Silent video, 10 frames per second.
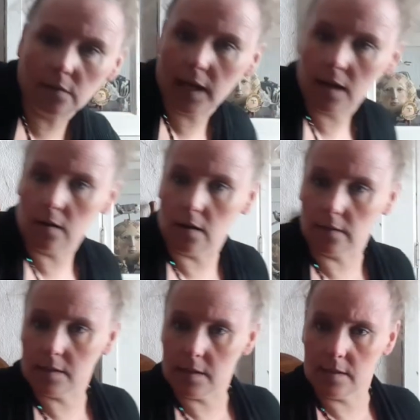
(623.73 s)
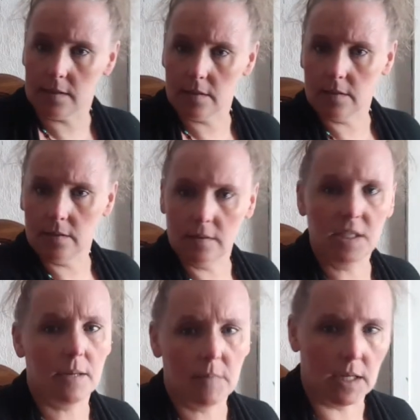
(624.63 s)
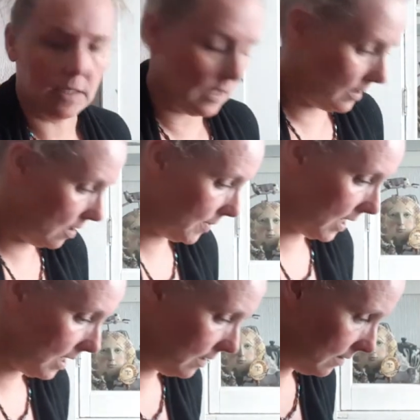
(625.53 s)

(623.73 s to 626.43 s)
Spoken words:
know how long this is. 10 minutes, that's not bad.